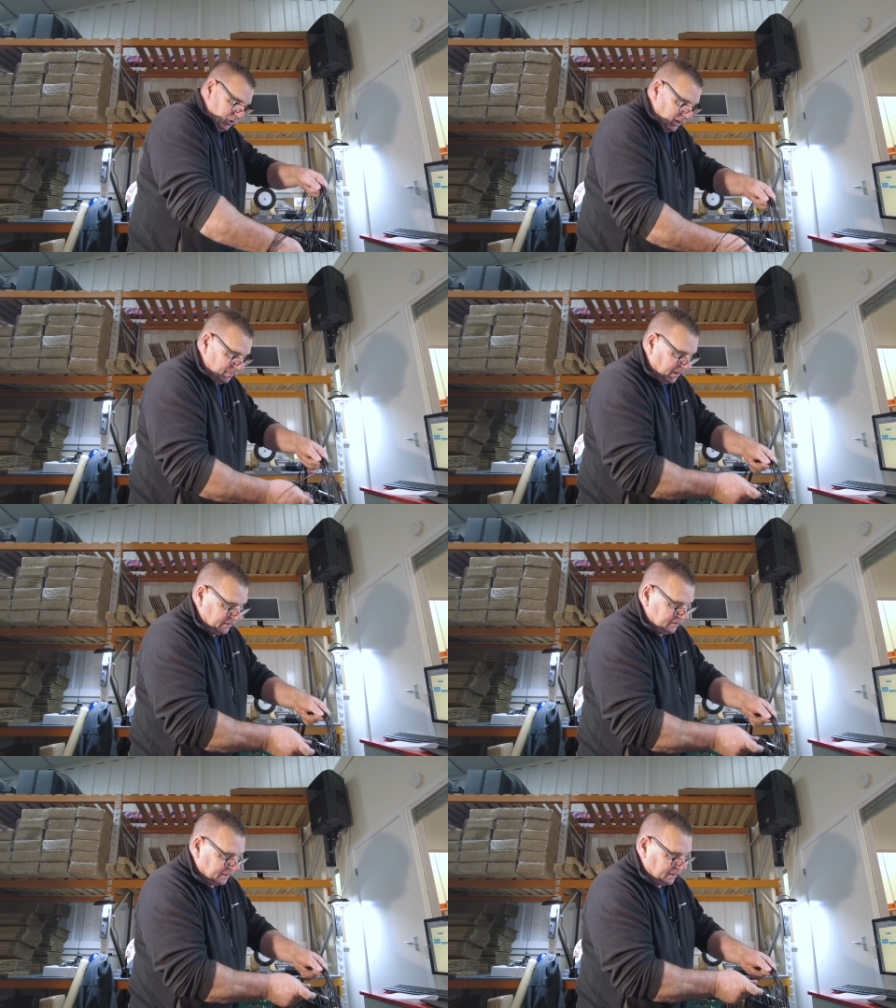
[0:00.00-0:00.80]
come
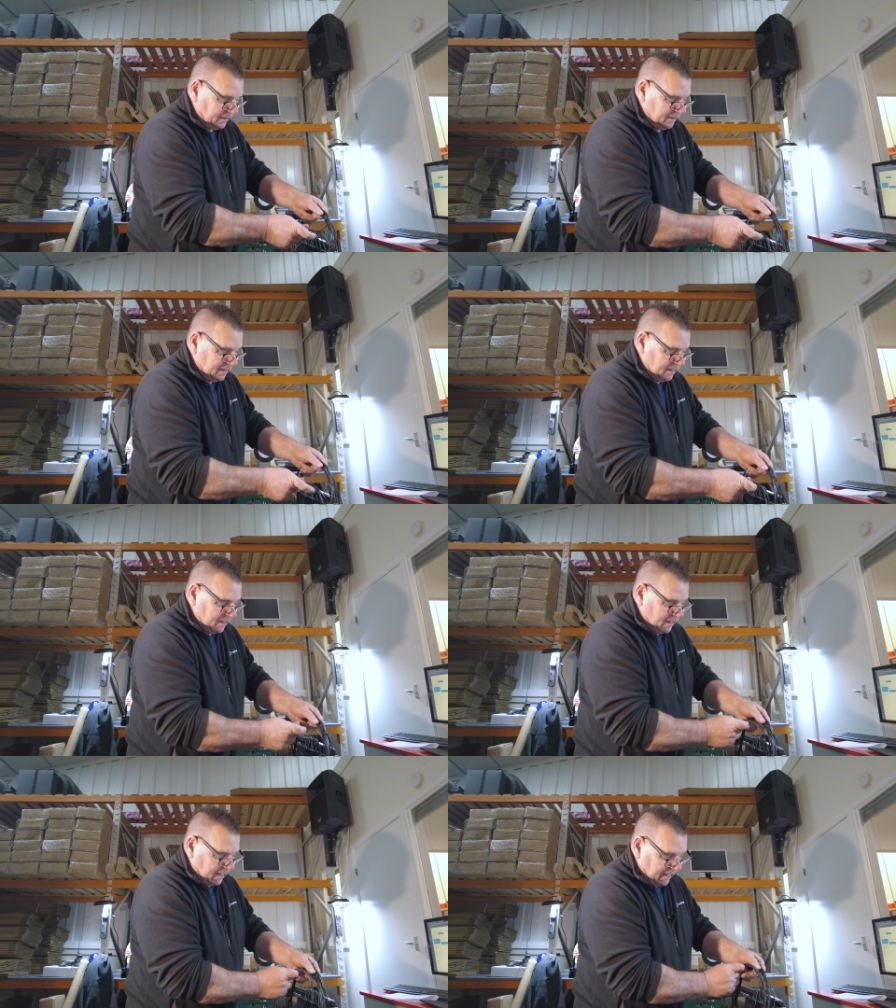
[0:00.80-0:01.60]
under.
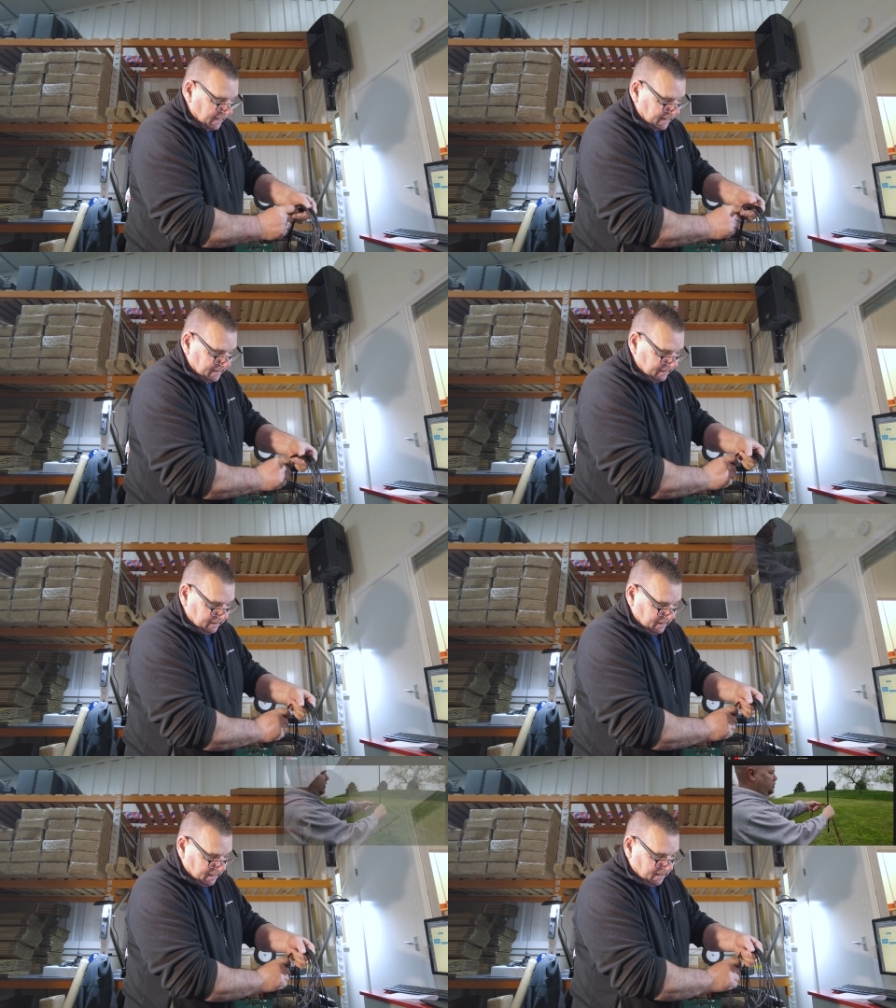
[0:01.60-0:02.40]
And
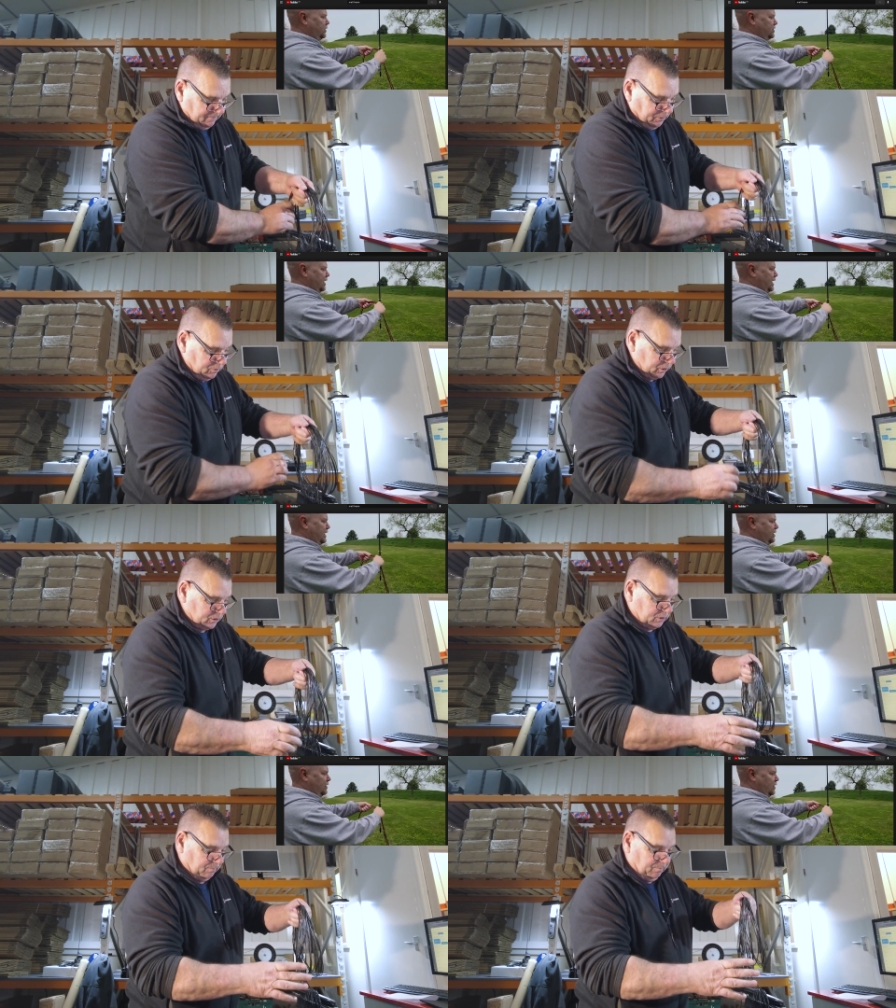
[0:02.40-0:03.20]
if you
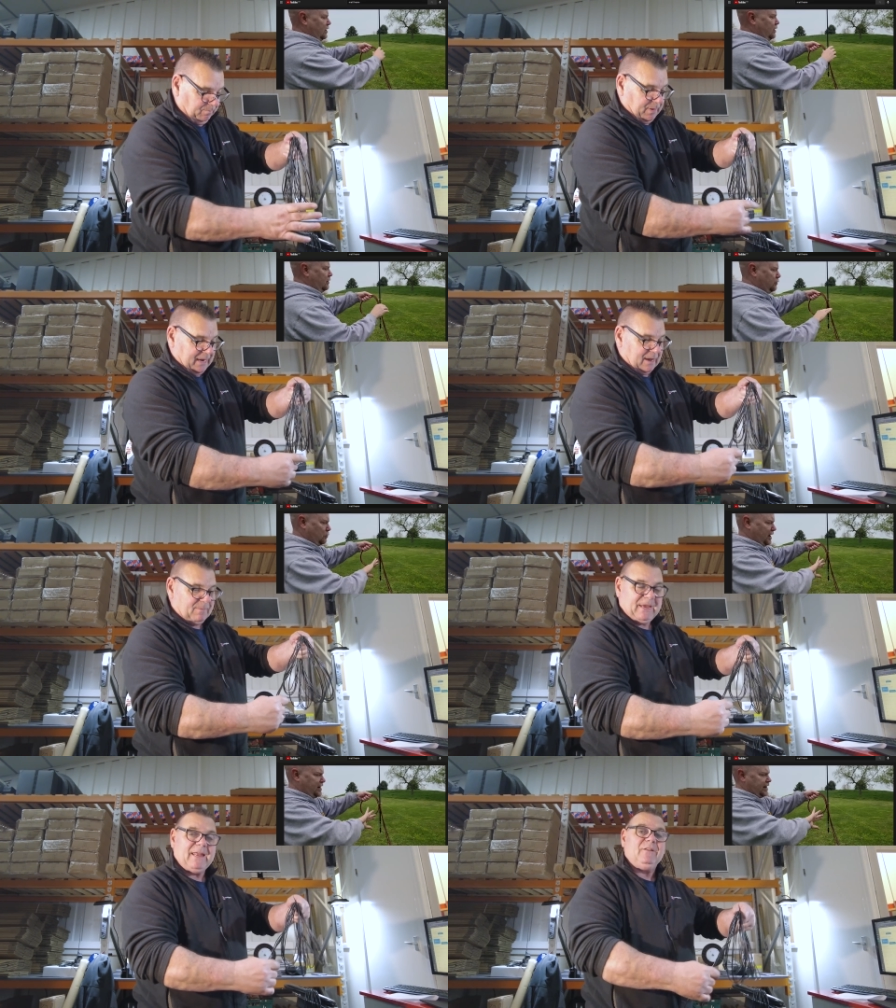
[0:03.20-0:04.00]
just pick
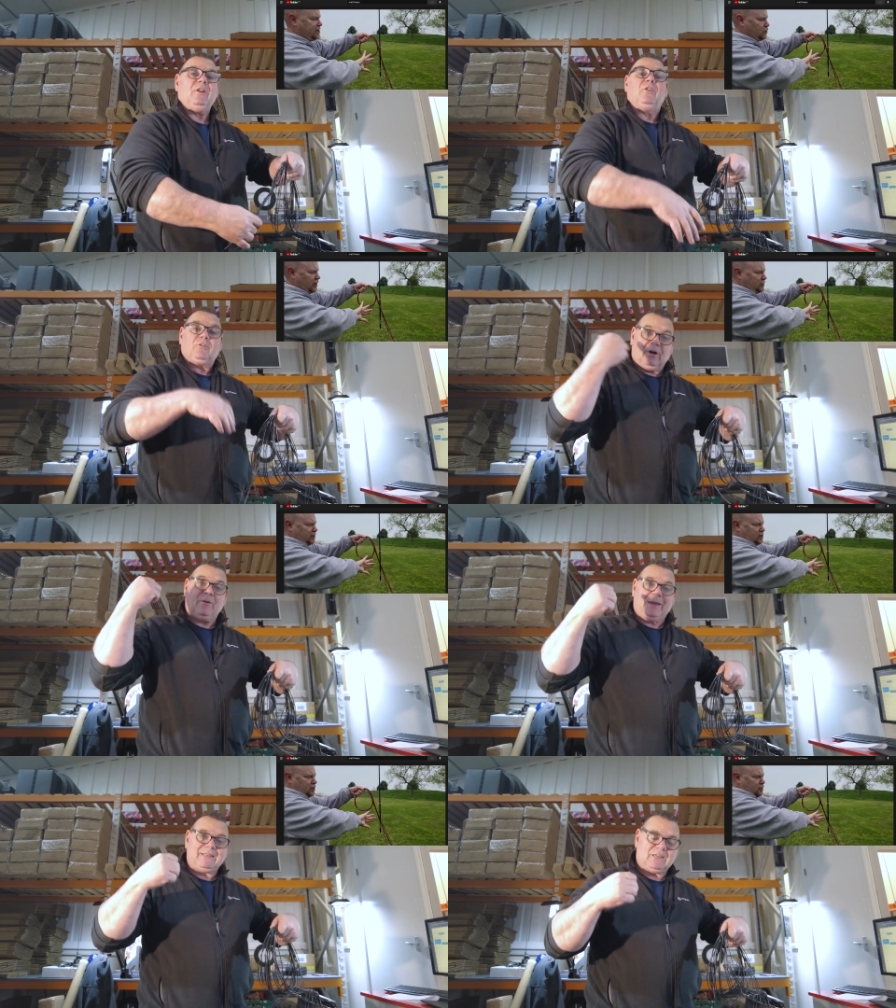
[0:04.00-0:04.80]
up the end and
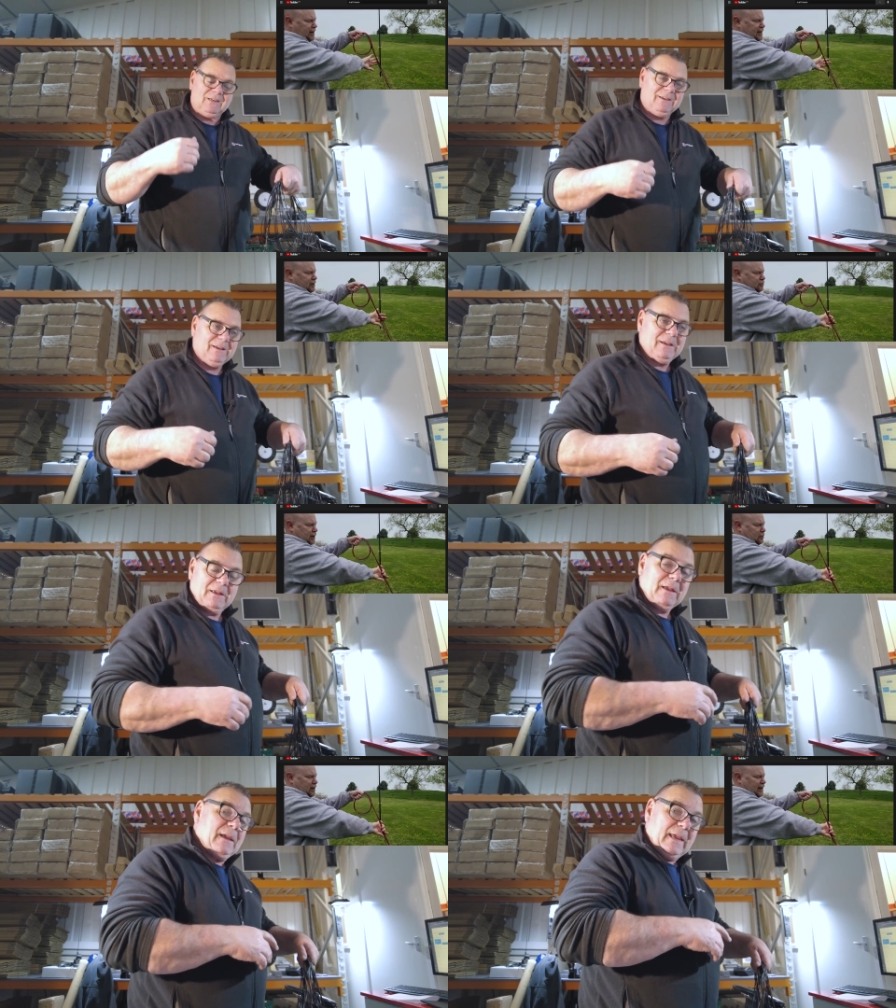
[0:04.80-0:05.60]
throw it,
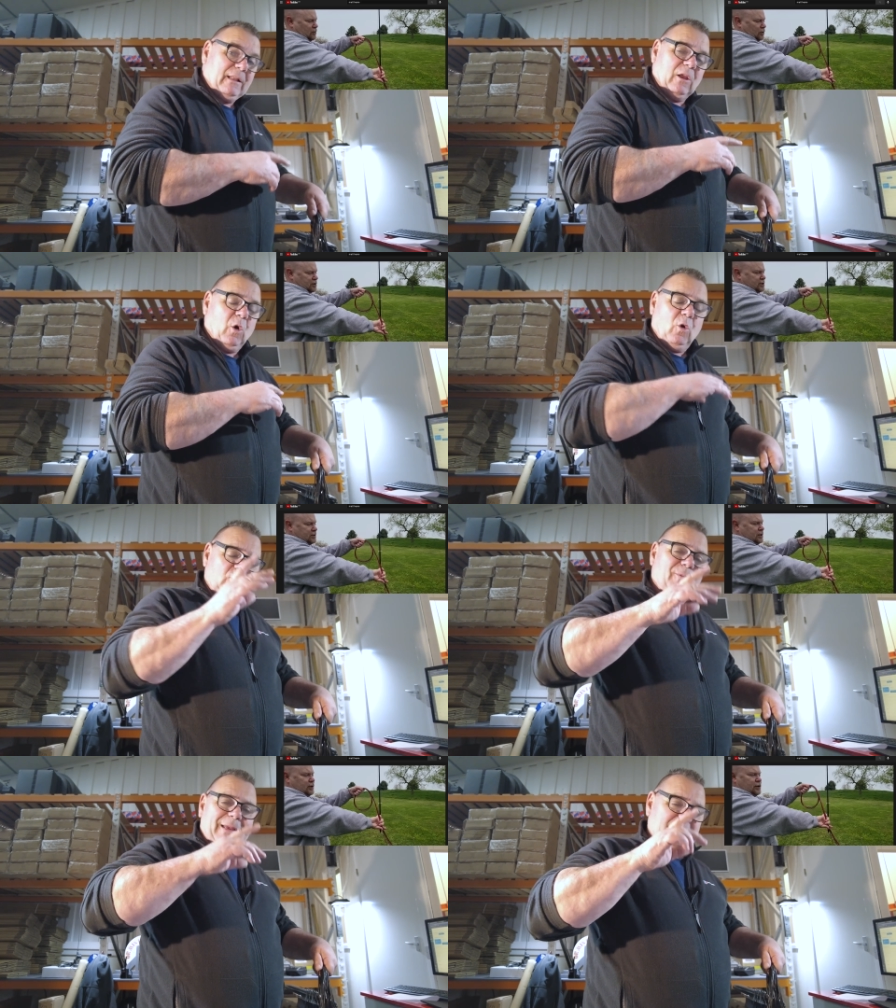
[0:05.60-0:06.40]
it'll
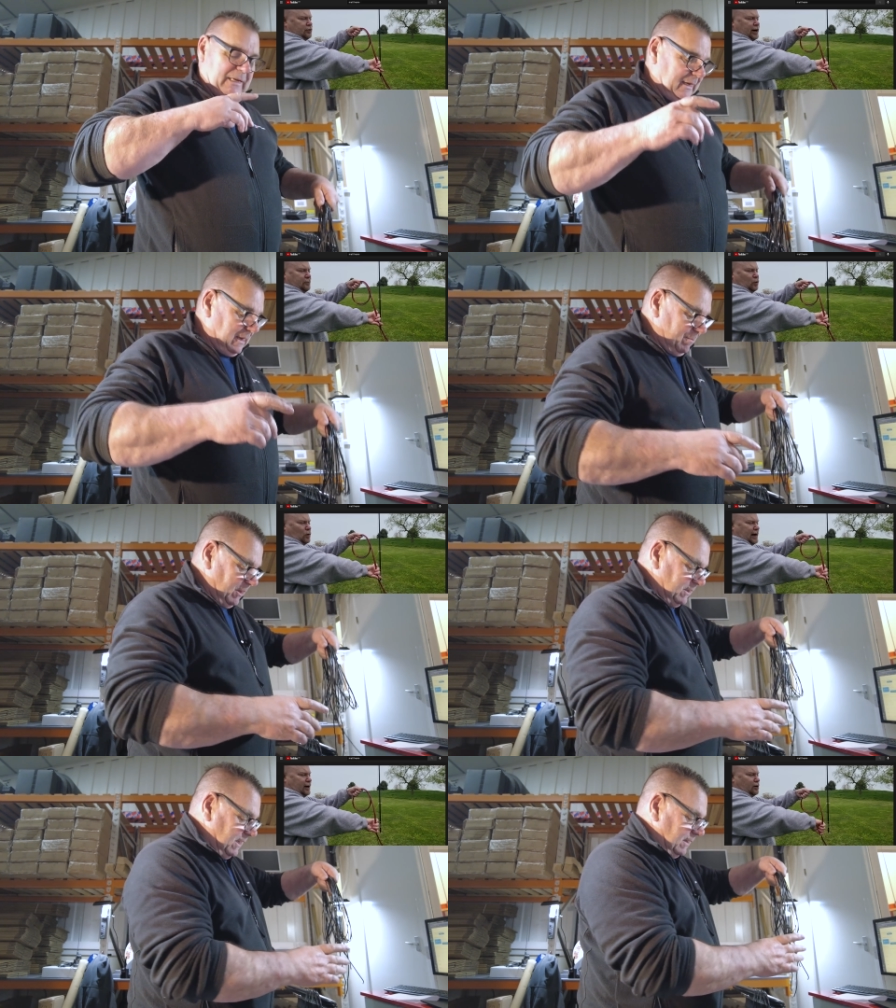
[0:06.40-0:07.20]
automatically come
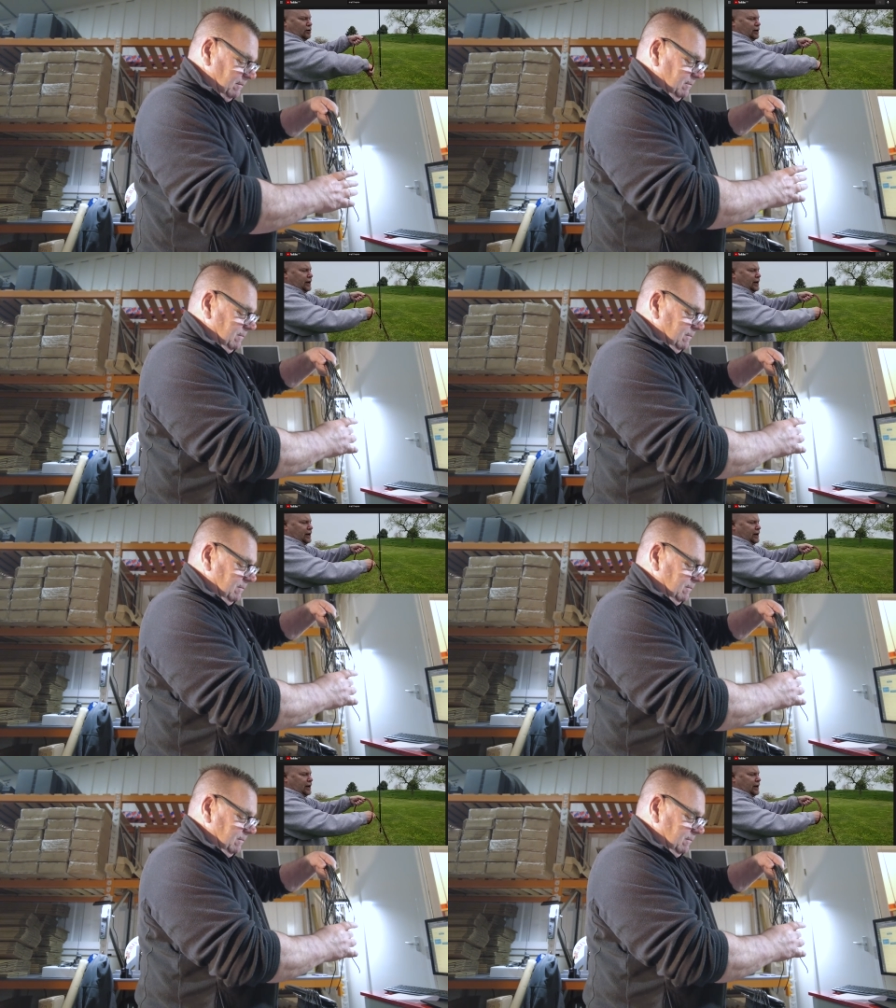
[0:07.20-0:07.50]
undone.